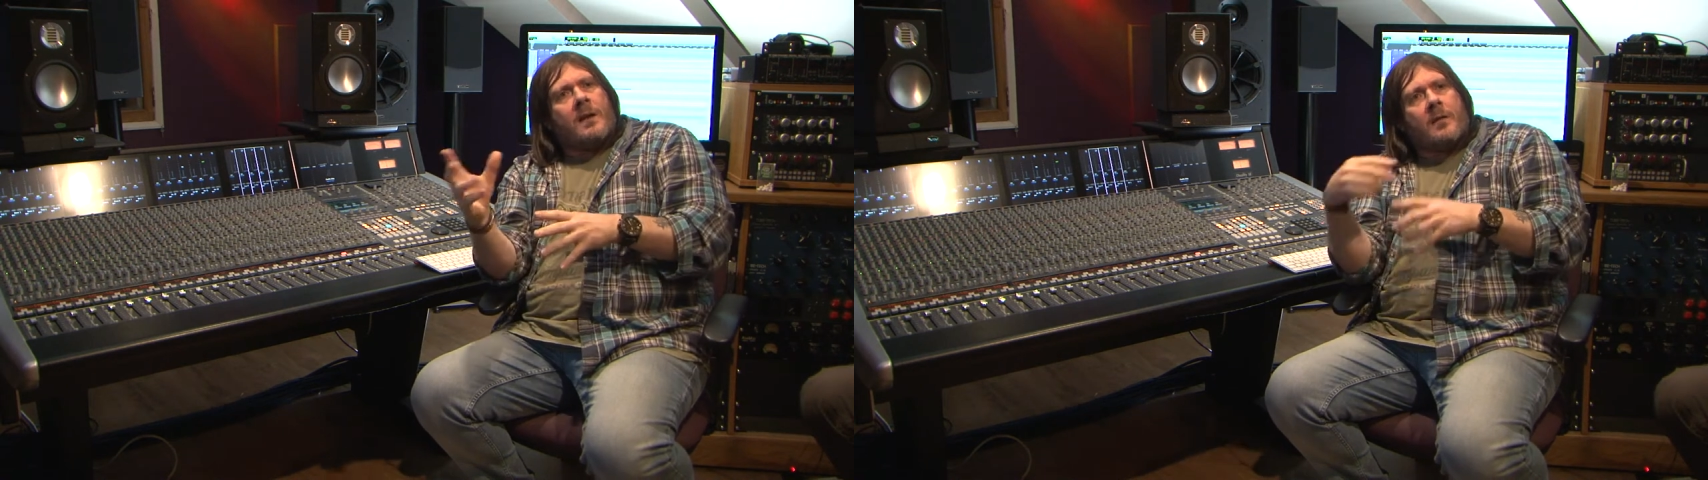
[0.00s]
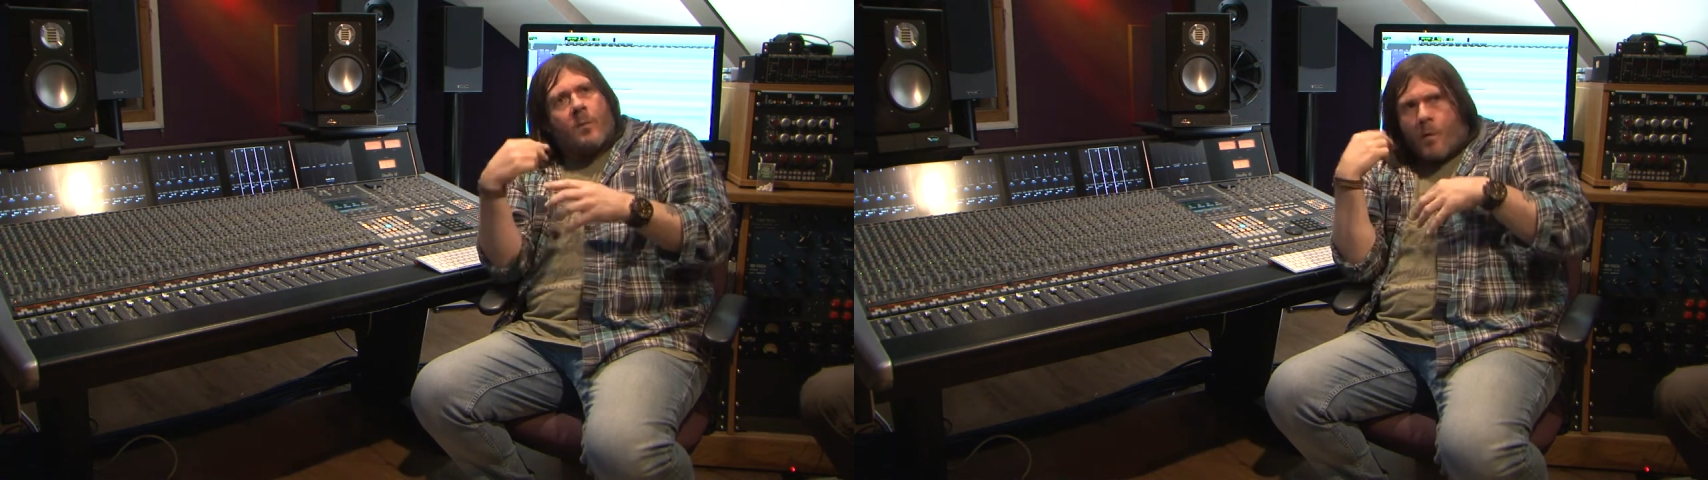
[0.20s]

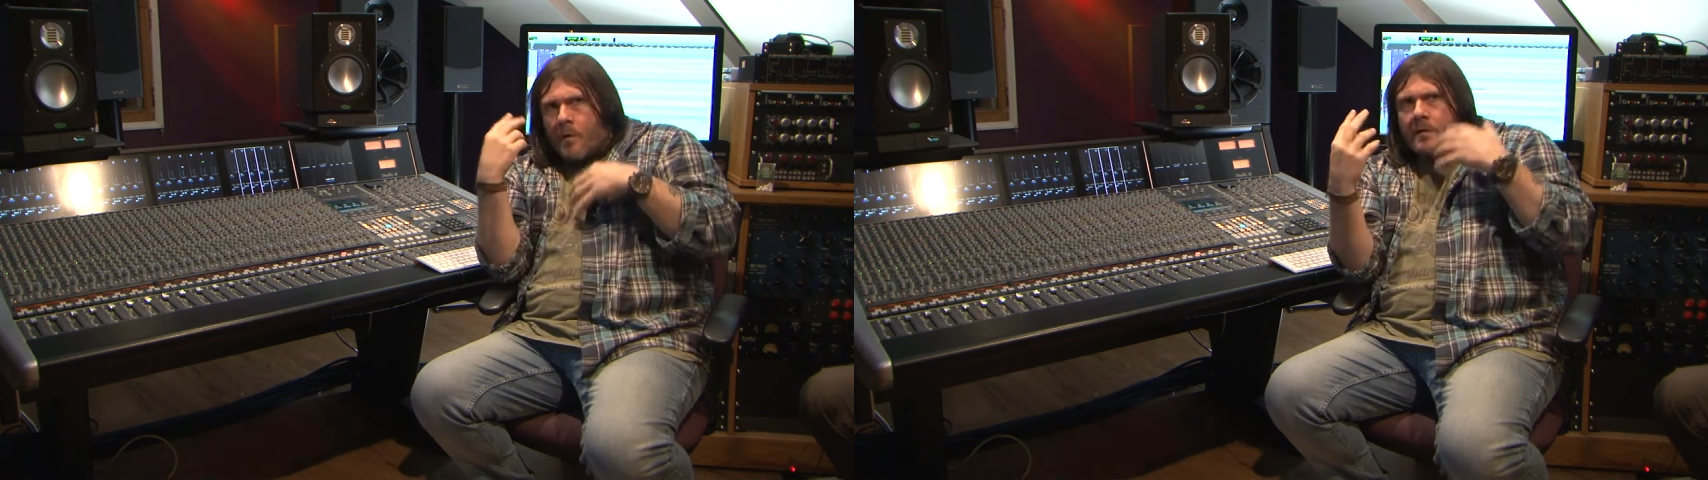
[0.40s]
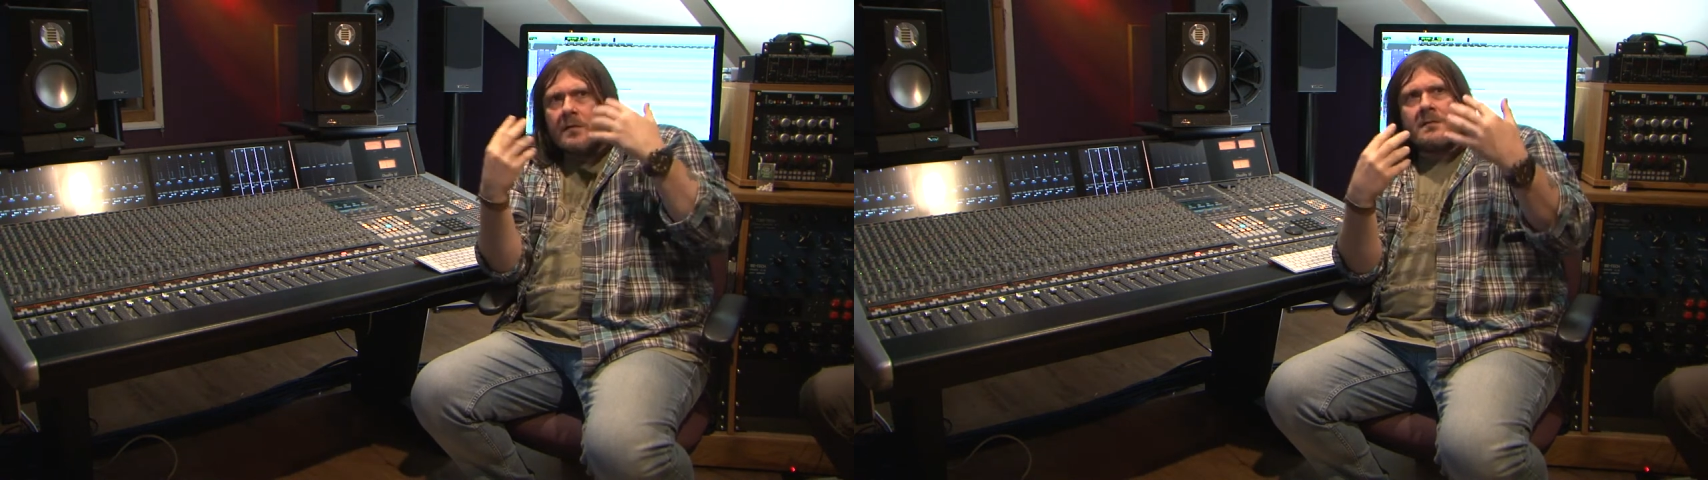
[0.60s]
He can
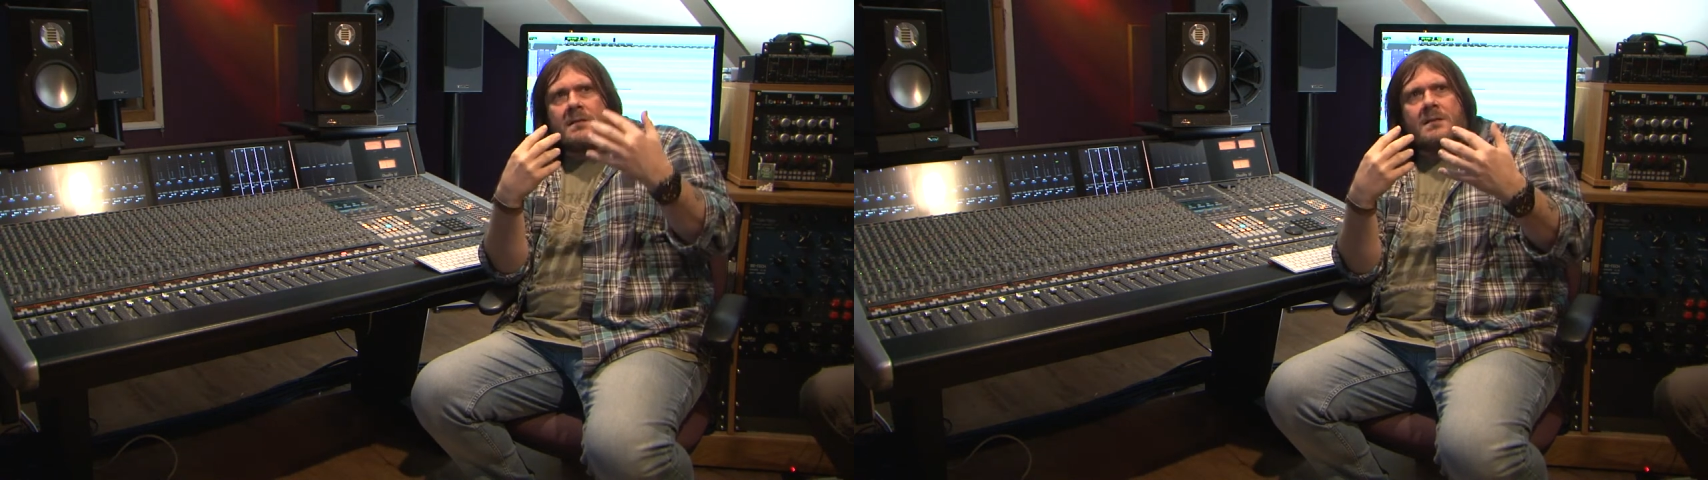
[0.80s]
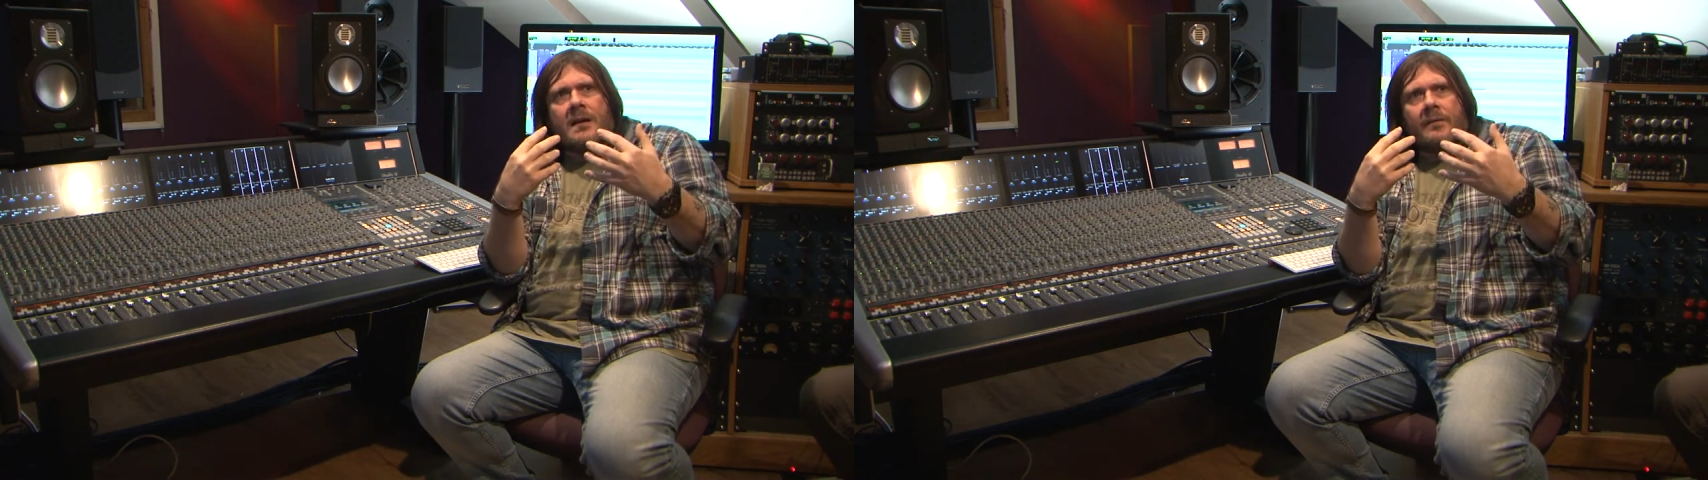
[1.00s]
work on
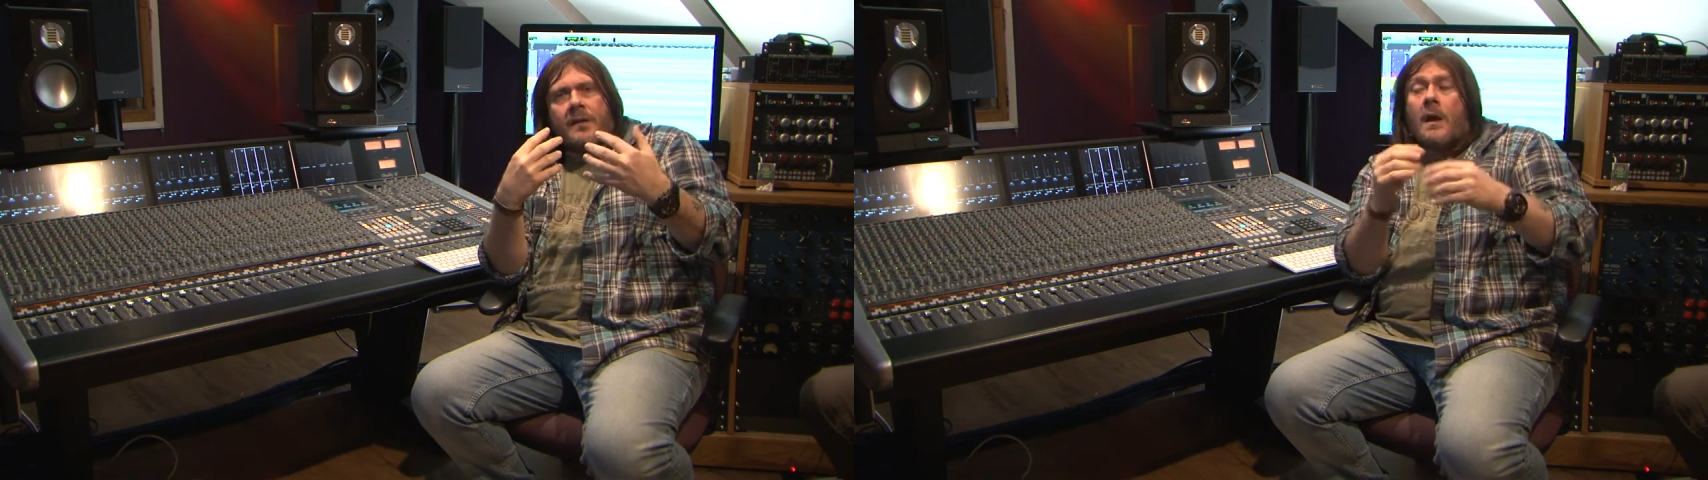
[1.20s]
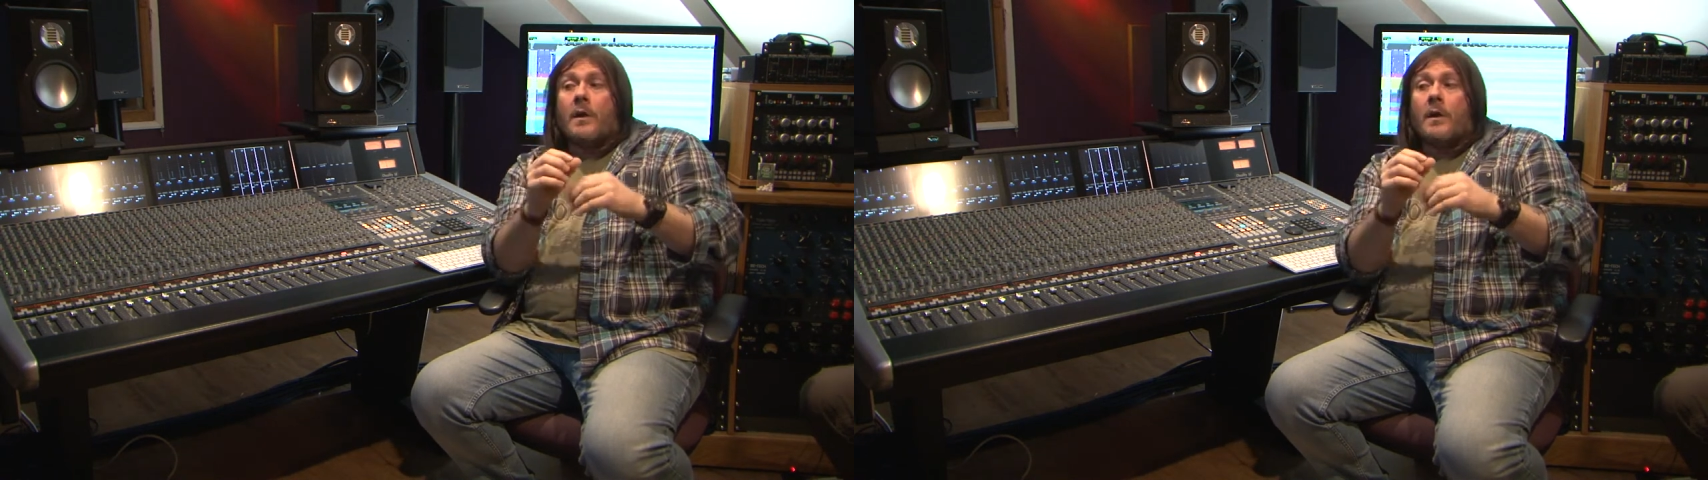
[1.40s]
stuff.